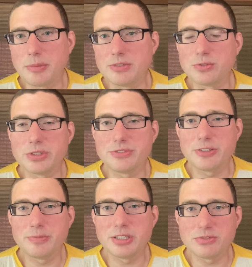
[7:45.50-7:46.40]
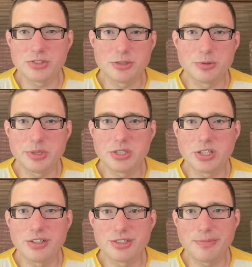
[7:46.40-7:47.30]
45 minutes for them to
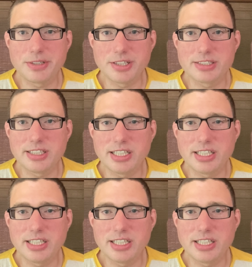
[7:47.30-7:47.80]
recharge, something like that.